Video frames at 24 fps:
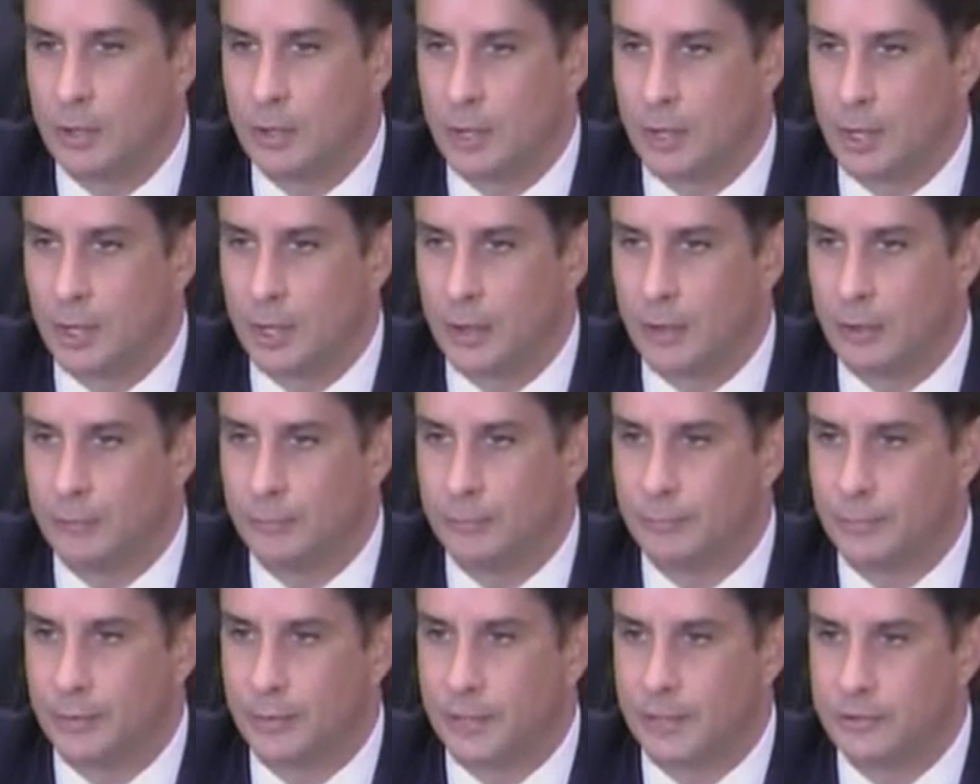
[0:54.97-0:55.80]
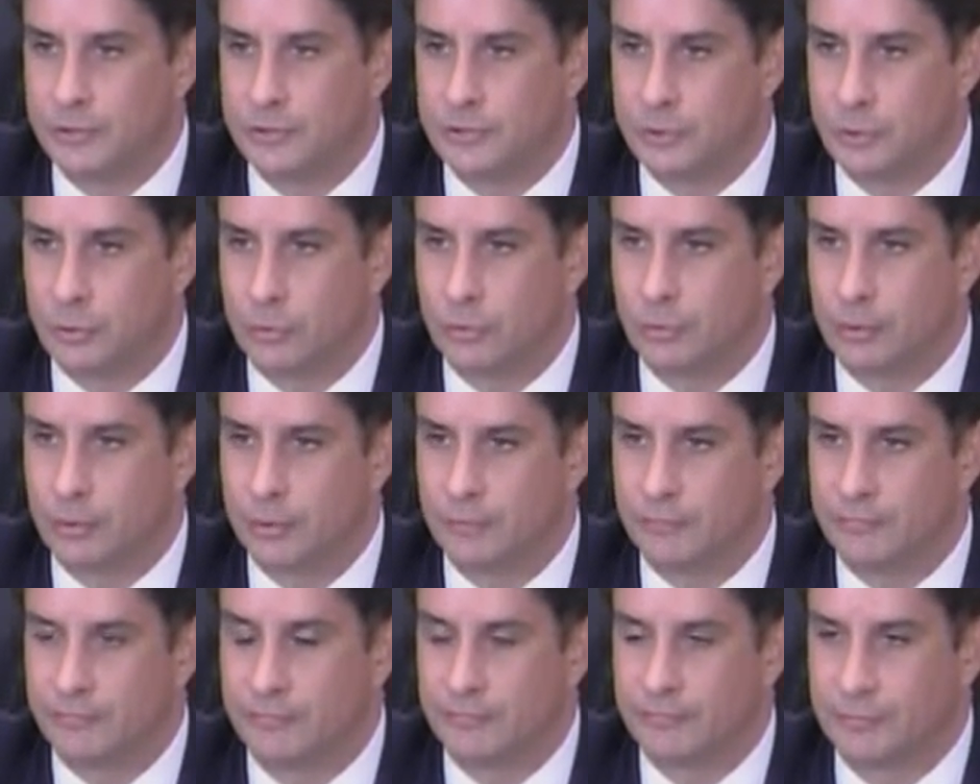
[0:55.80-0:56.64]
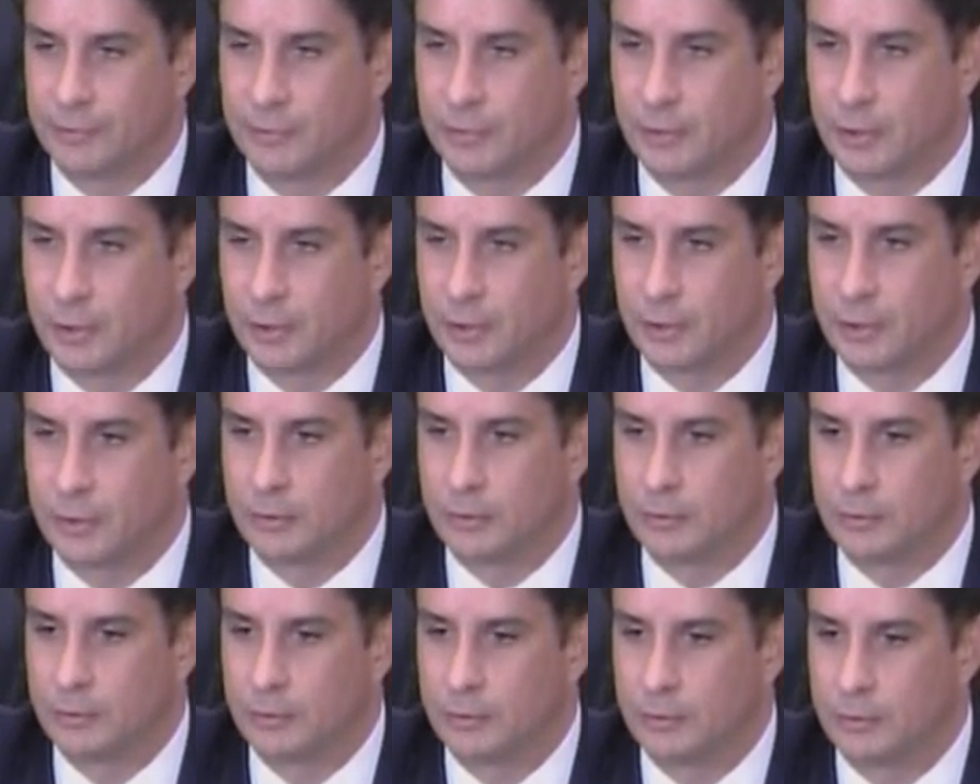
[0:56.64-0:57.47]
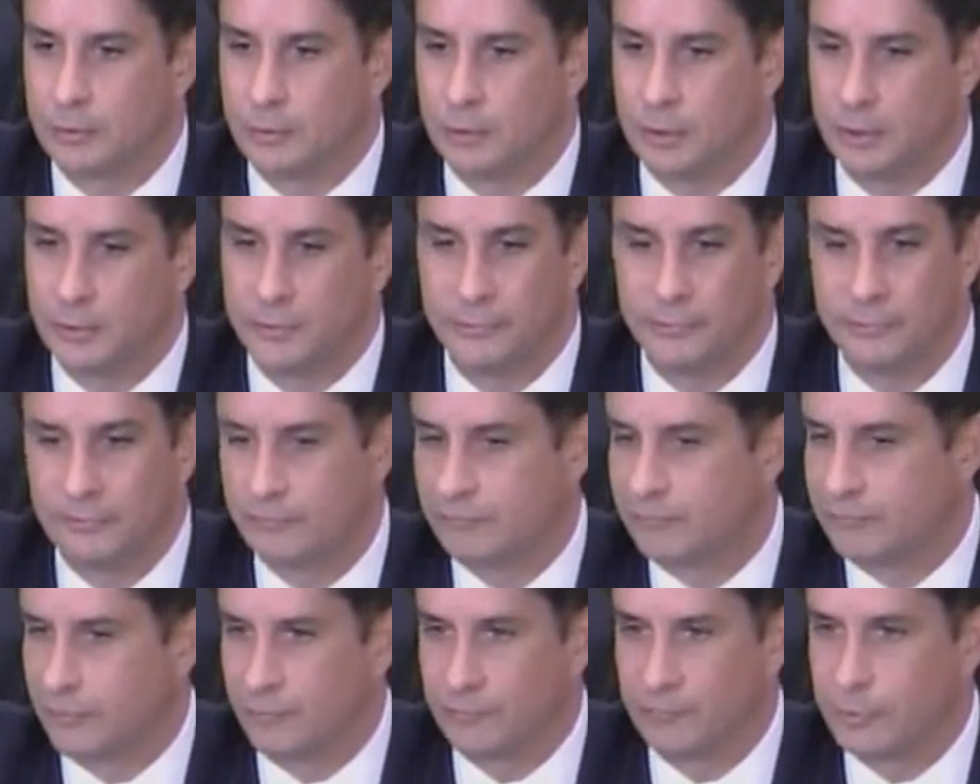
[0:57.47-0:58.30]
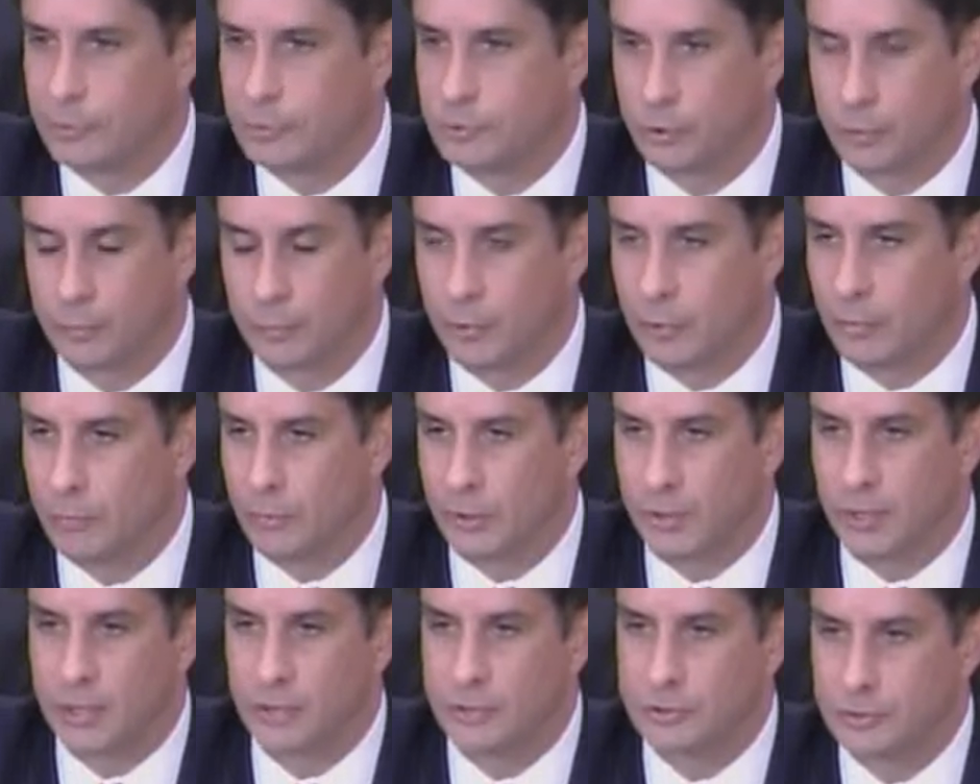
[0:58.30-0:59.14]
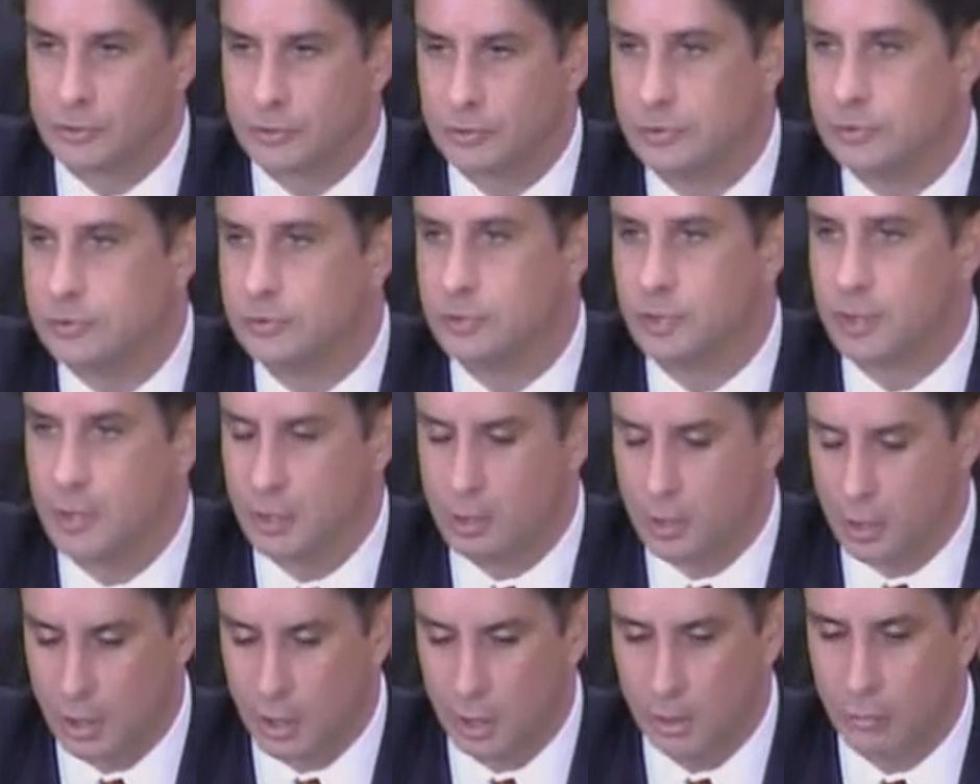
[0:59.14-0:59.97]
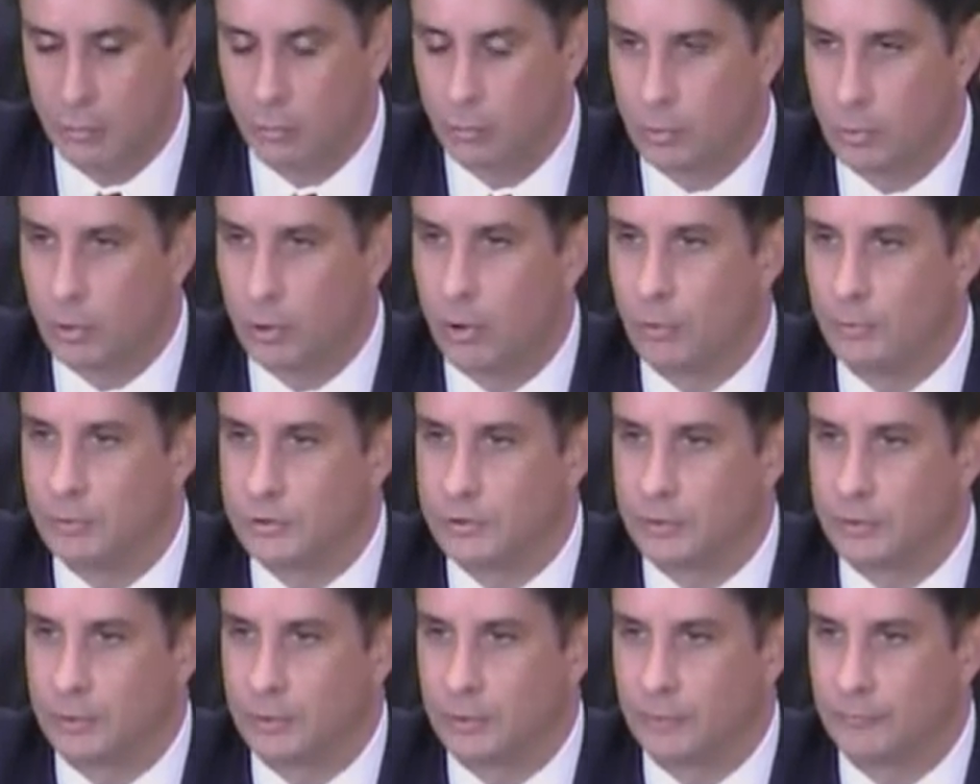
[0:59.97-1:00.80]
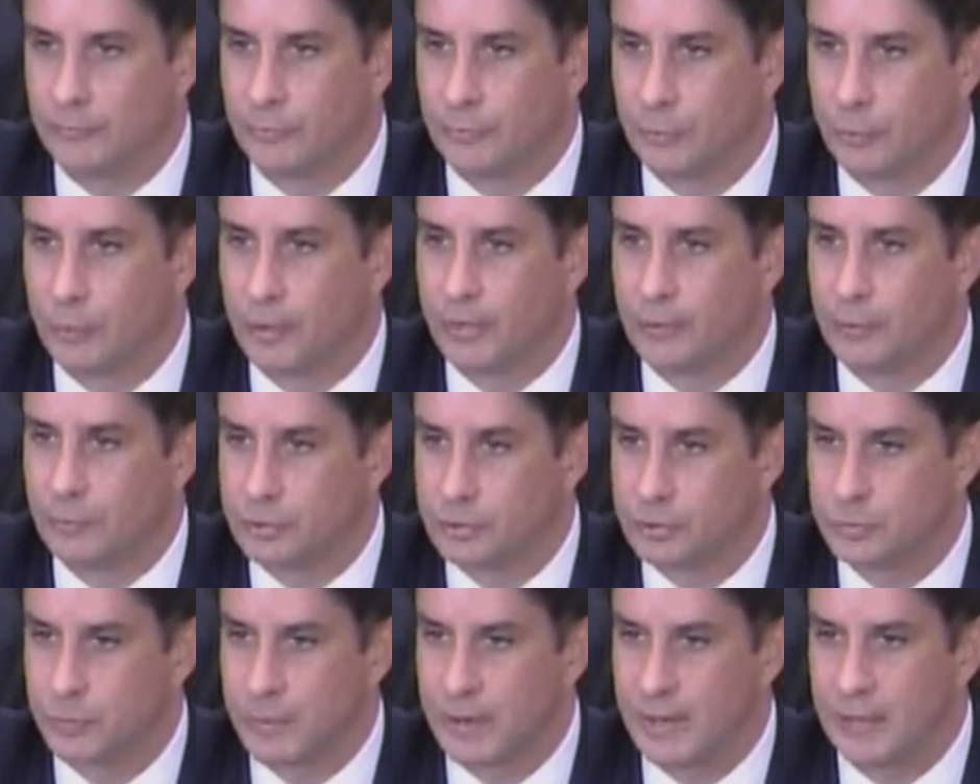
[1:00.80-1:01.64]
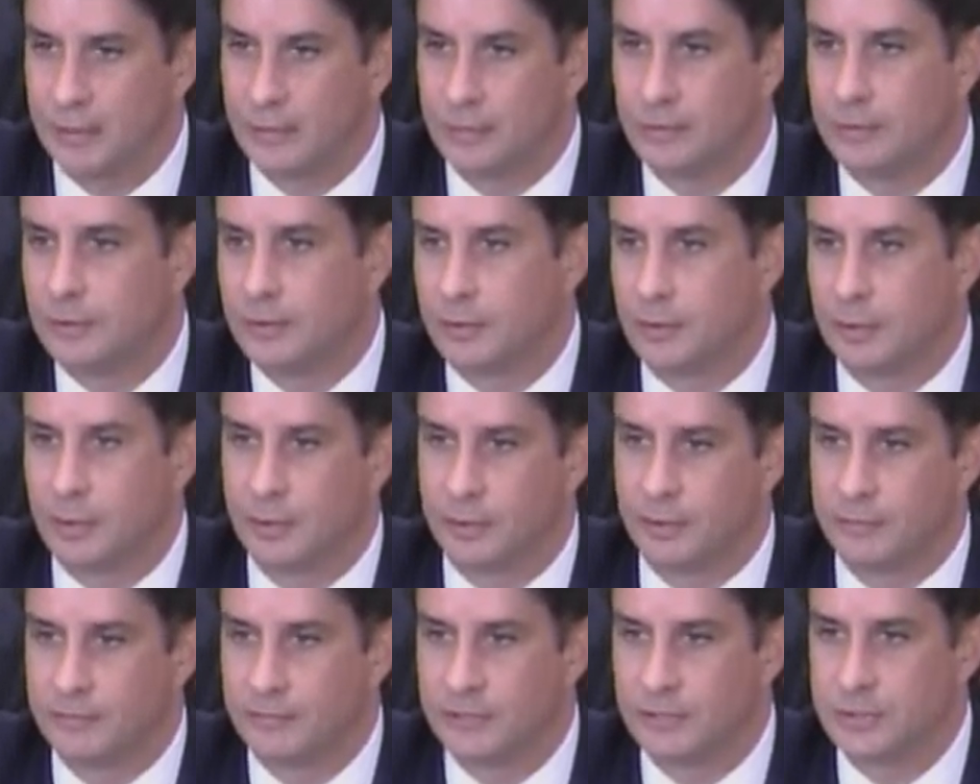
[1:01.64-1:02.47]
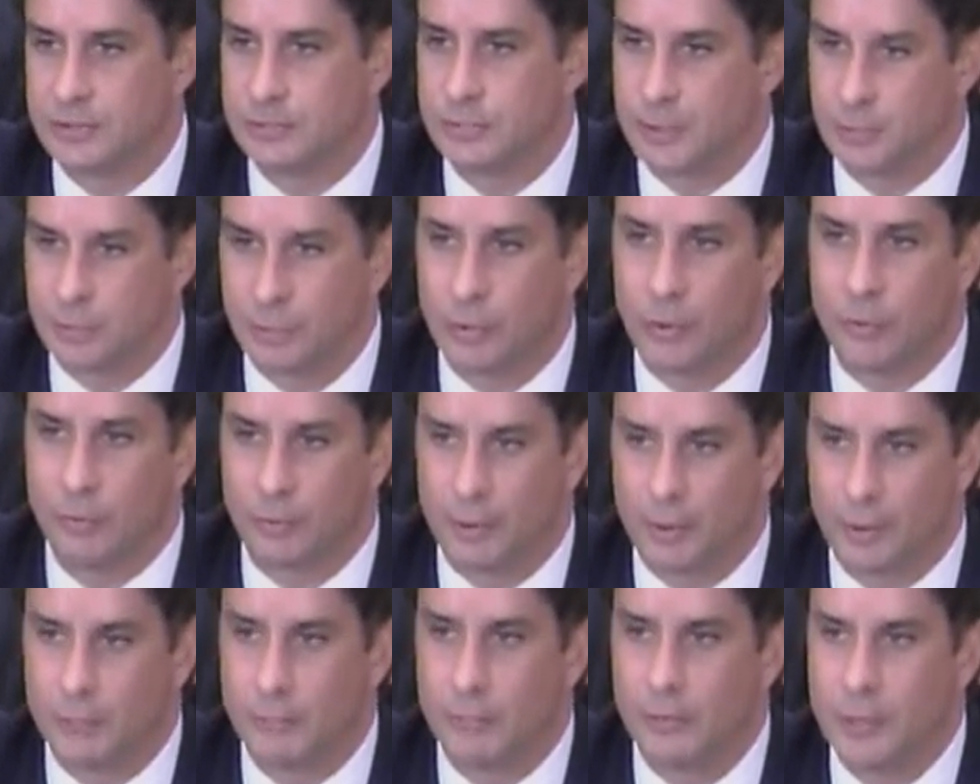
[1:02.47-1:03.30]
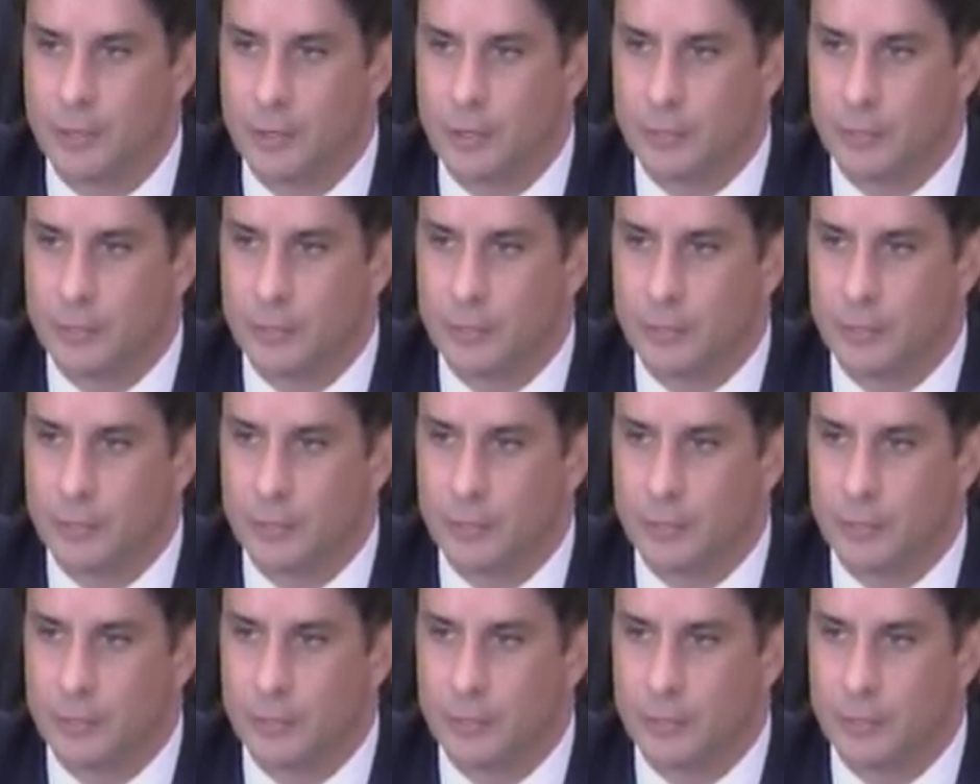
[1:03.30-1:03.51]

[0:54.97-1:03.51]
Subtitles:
and so if for future appropriations, we're always looking for the way to expand the VSP program.